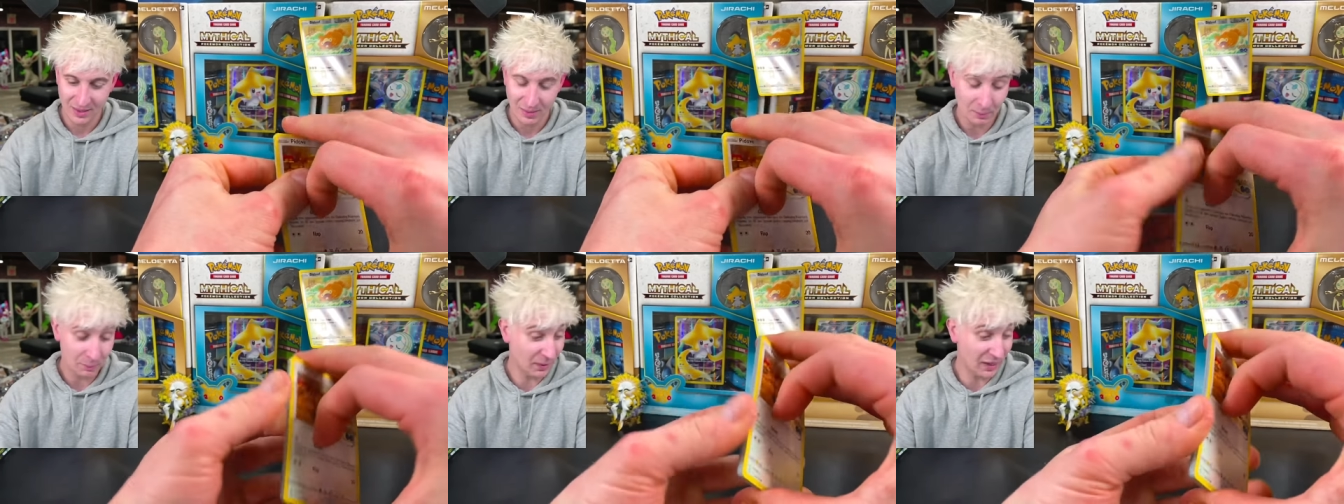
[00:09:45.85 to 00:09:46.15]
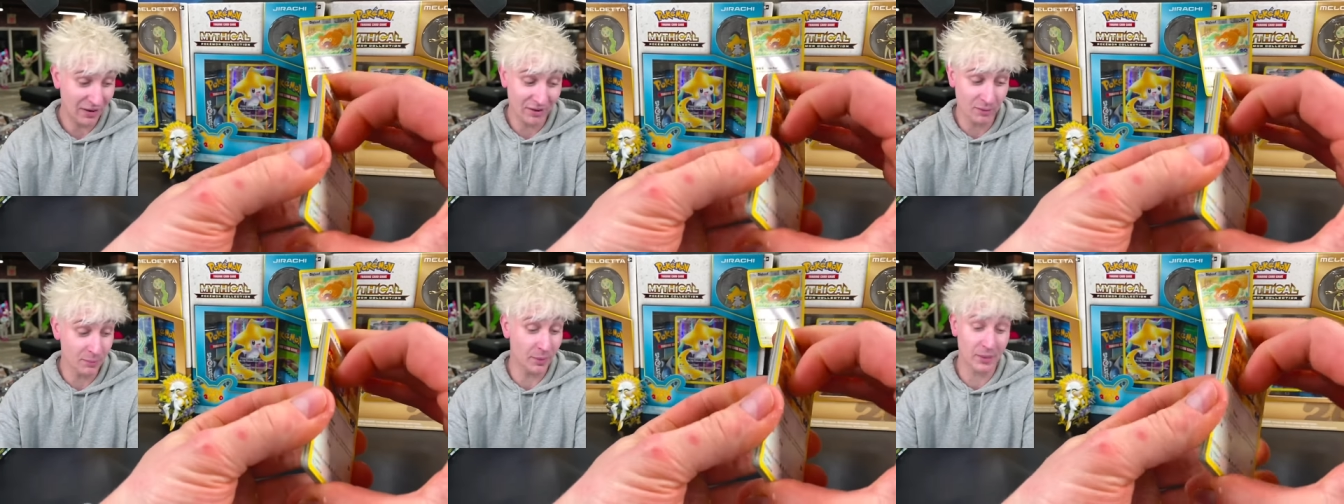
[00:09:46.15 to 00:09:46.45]
But
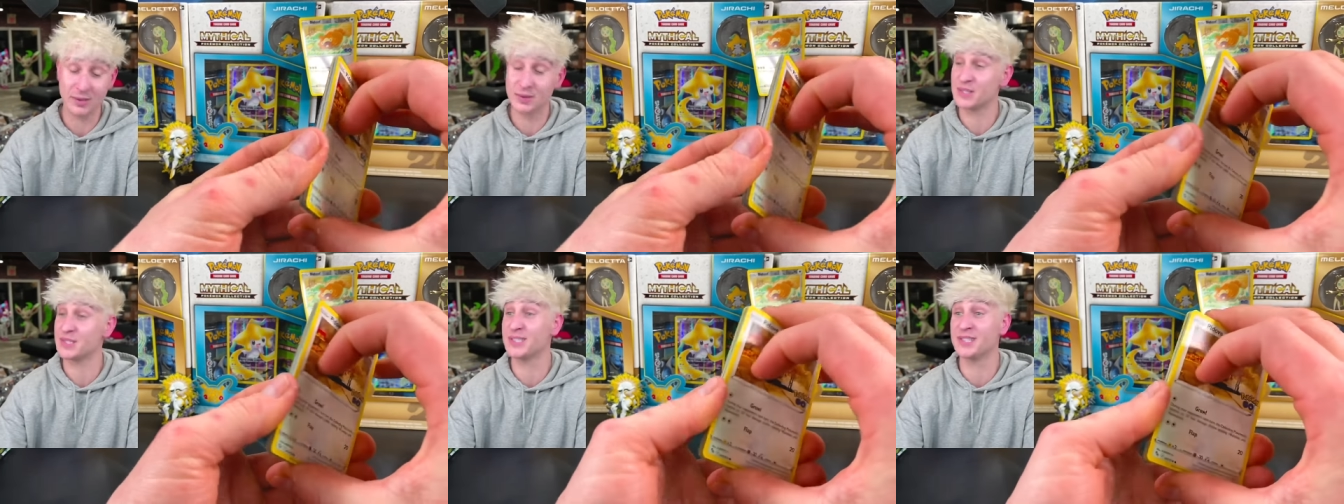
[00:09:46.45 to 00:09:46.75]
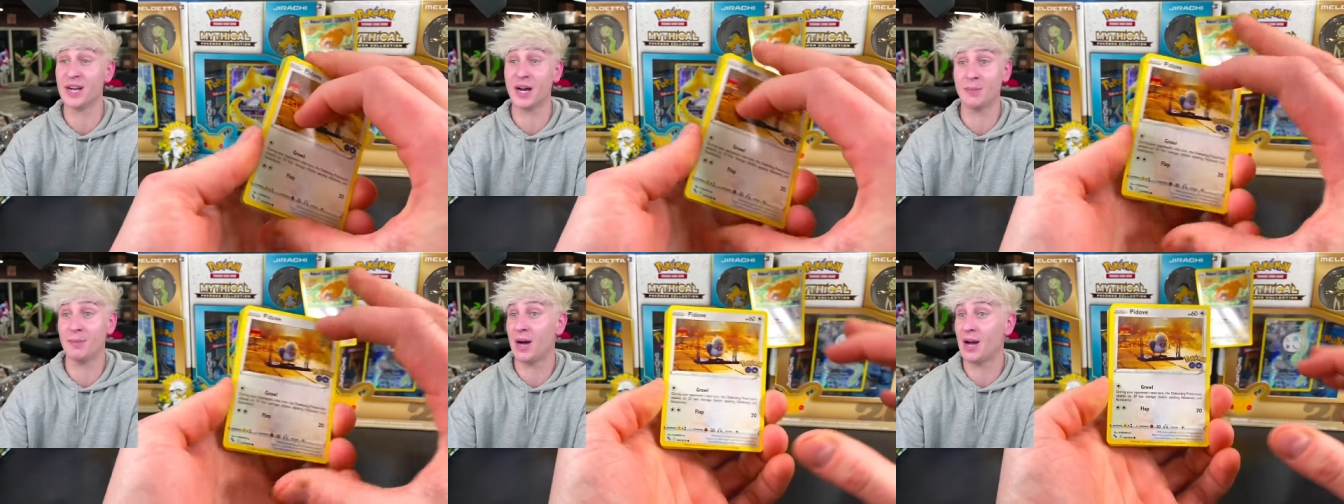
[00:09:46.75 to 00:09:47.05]
everybody was
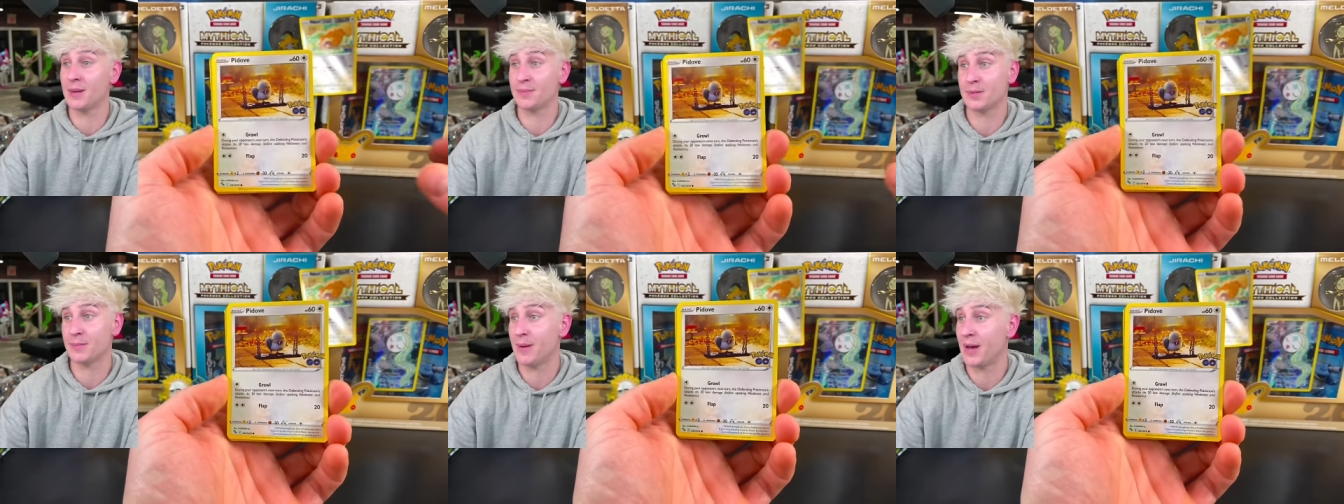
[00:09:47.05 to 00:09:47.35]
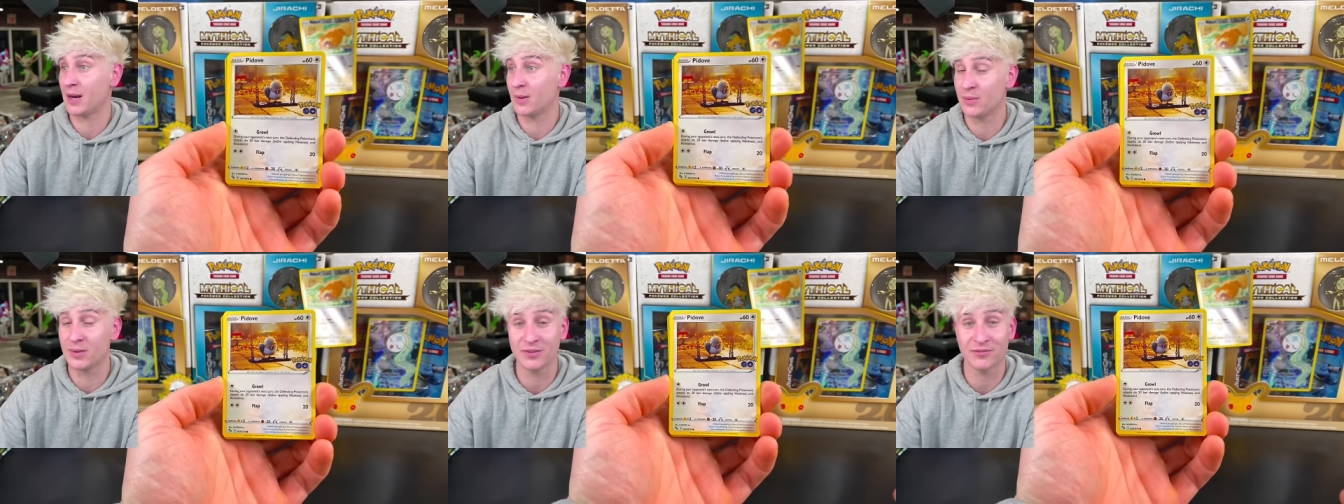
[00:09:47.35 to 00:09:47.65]
dumb hyped about
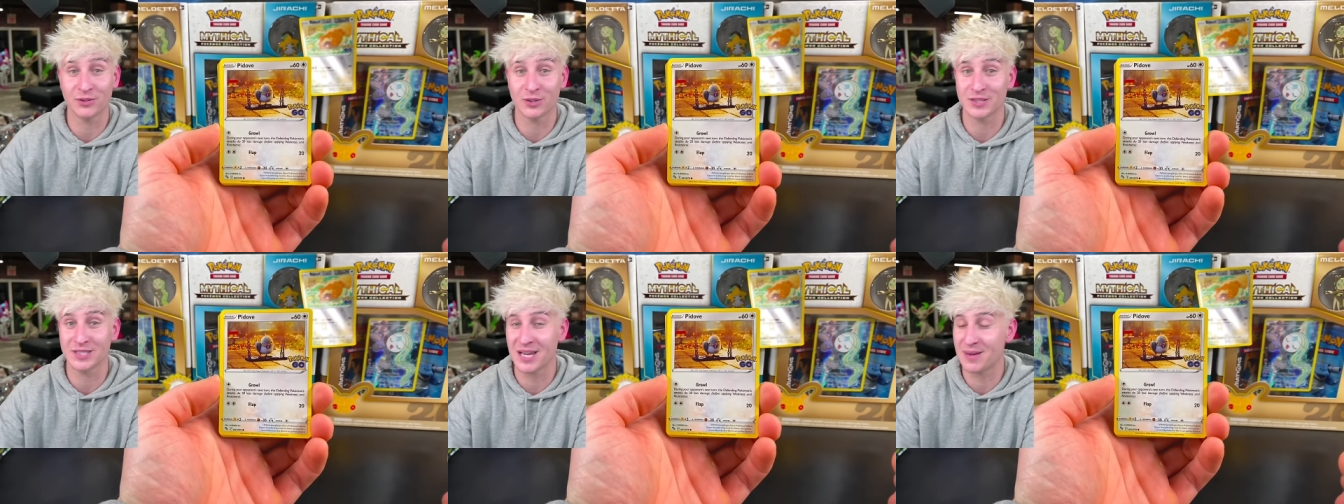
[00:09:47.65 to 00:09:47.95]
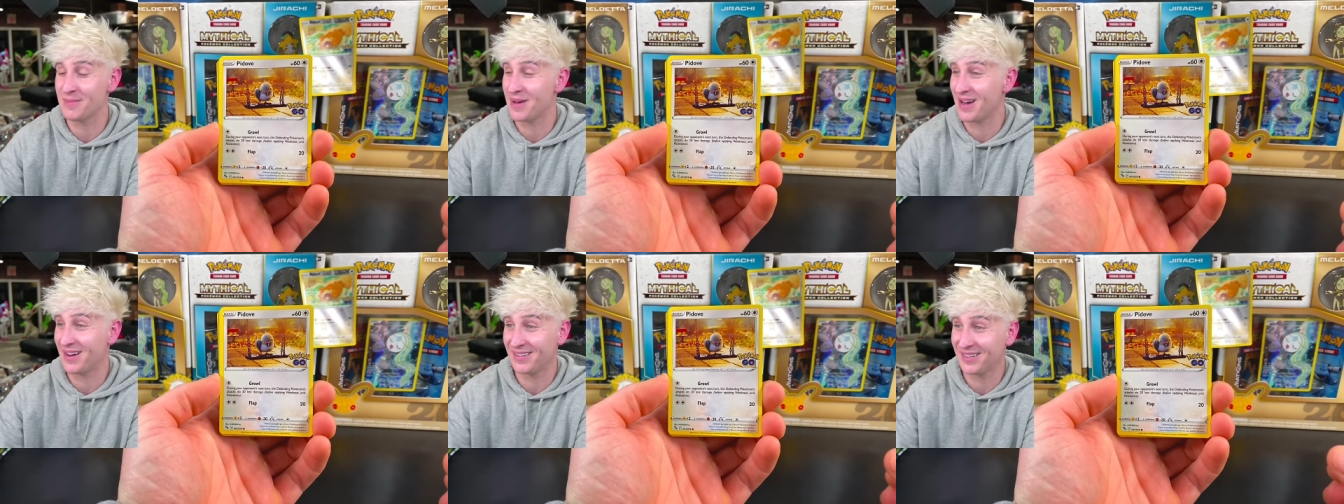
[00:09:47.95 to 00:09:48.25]
it when it first came
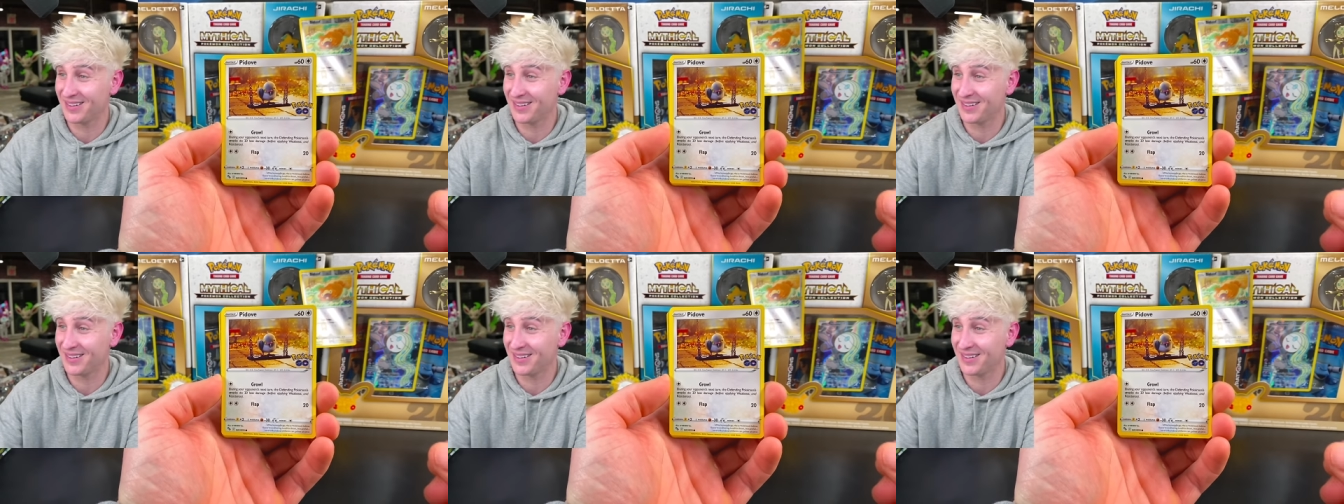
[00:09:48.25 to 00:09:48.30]
out.